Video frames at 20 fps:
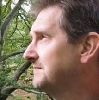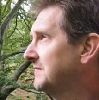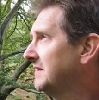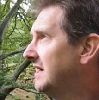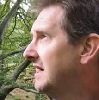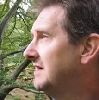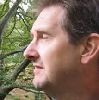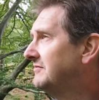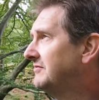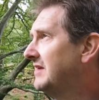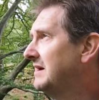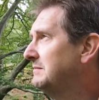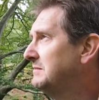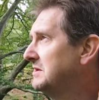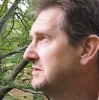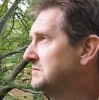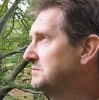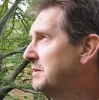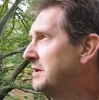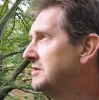and frame
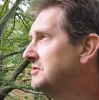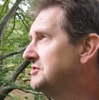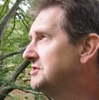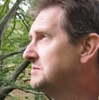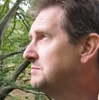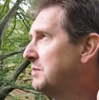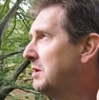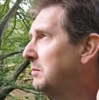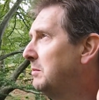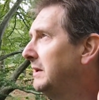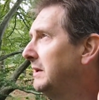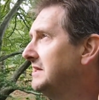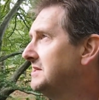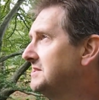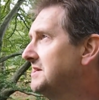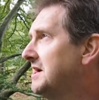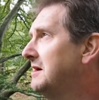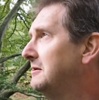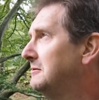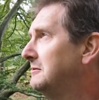those branches properly.
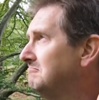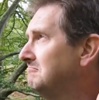So